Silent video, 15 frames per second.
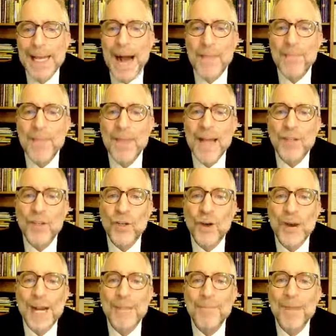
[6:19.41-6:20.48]
Yeah, that's
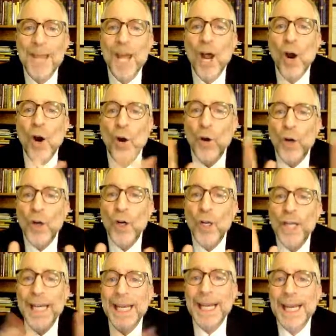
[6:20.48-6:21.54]
great.
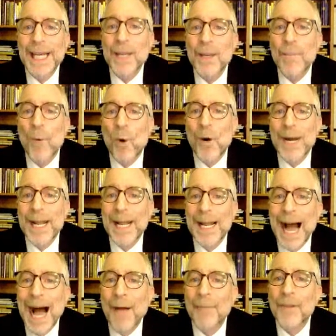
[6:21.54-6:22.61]
Early in the
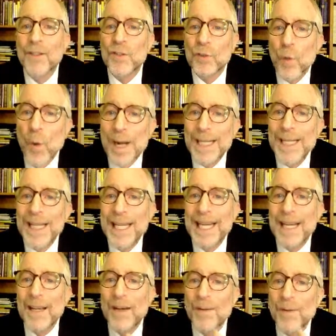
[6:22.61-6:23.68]
morning, on the
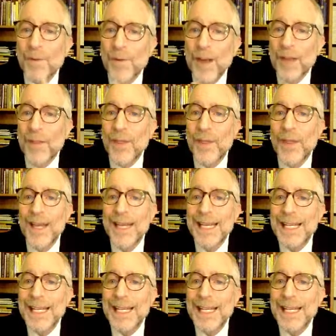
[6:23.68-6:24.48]
25th